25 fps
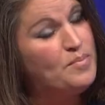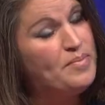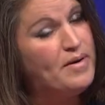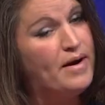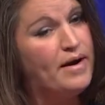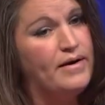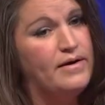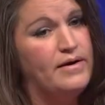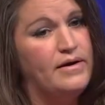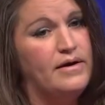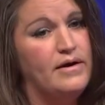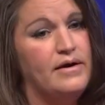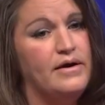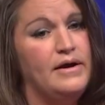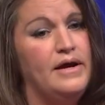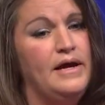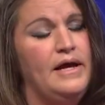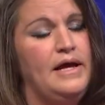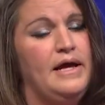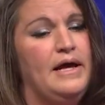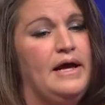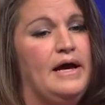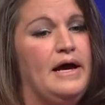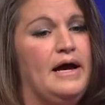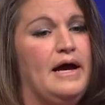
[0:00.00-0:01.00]
partner.
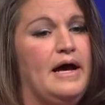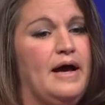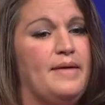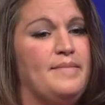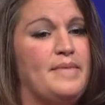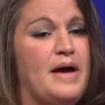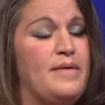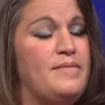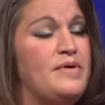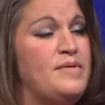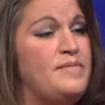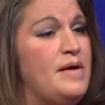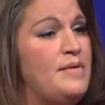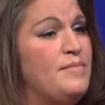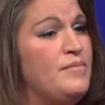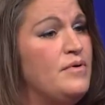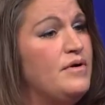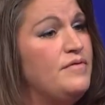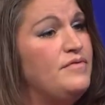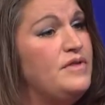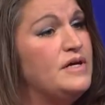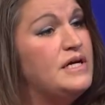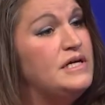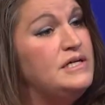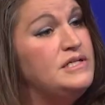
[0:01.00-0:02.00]
I'm a member
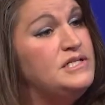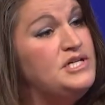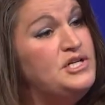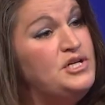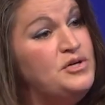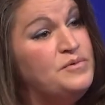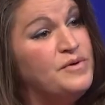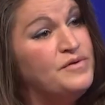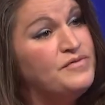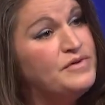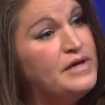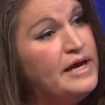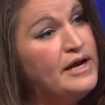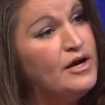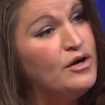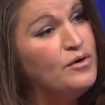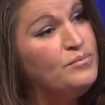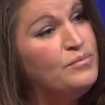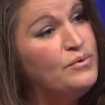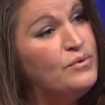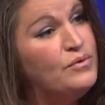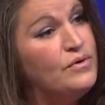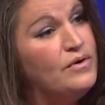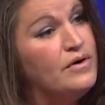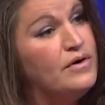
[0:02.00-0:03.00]
of the Continuum of Care
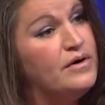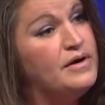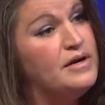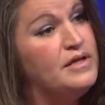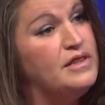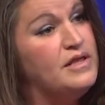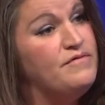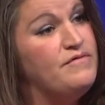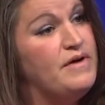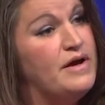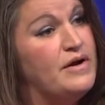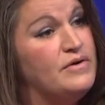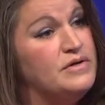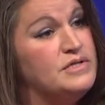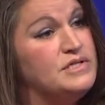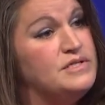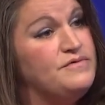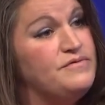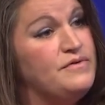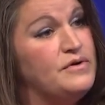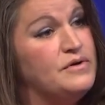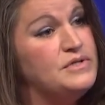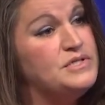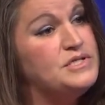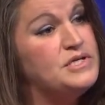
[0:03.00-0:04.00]
Board and the Veterans
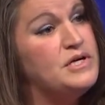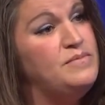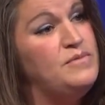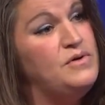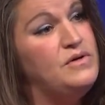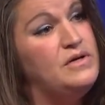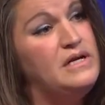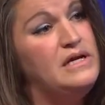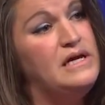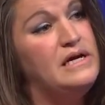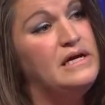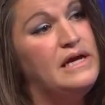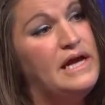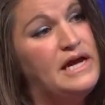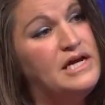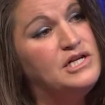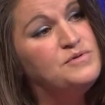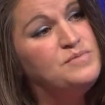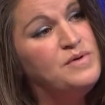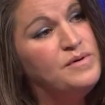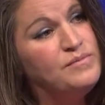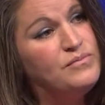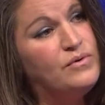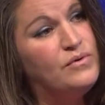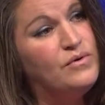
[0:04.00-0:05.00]
First Community
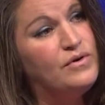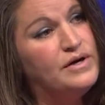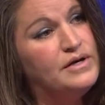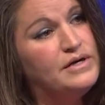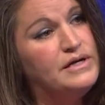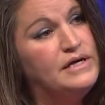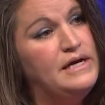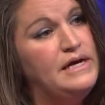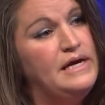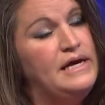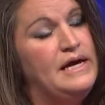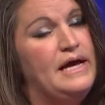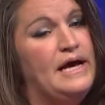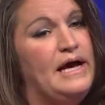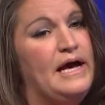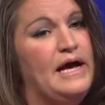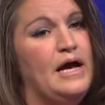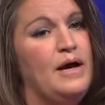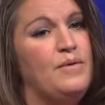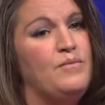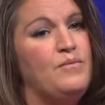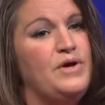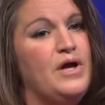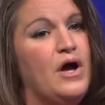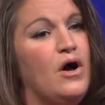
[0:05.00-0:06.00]
Engagement Board.
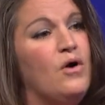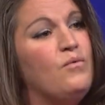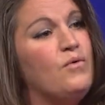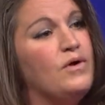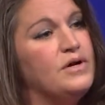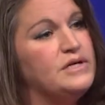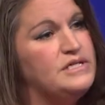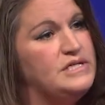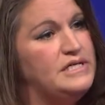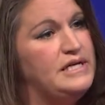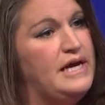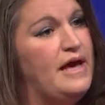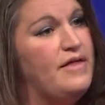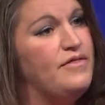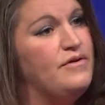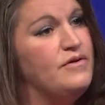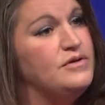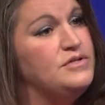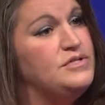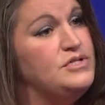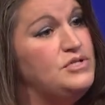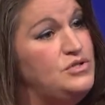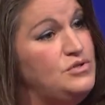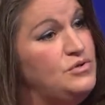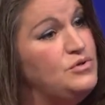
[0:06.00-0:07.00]
We all work together
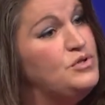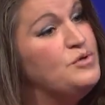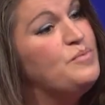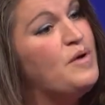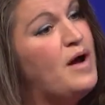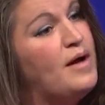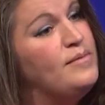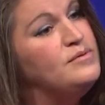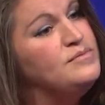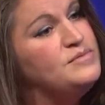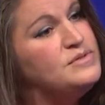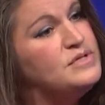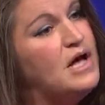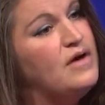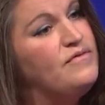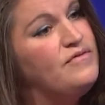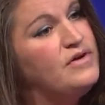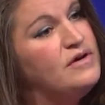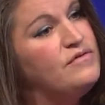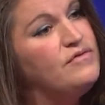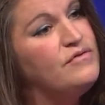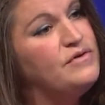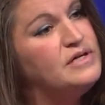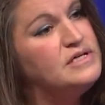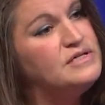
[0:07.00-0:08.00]
to do the problem
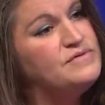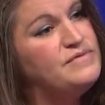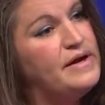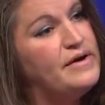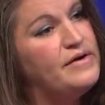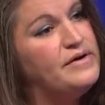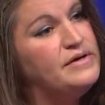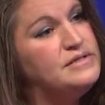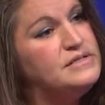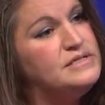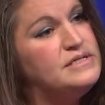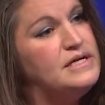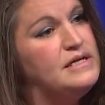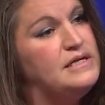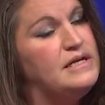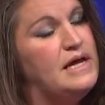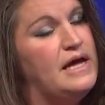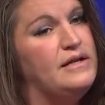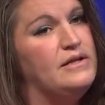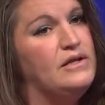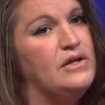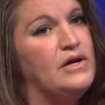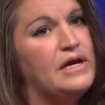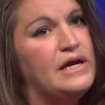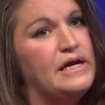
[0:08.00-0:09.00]
solving for these veterans
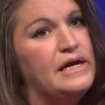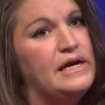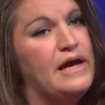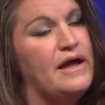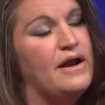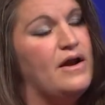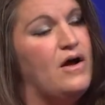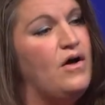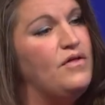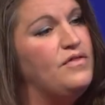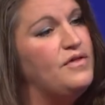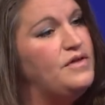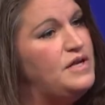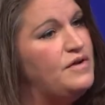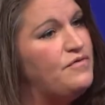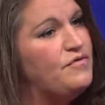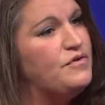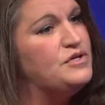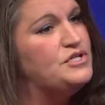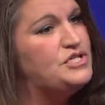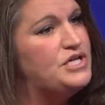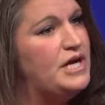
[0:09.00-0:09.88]
and looking at all the different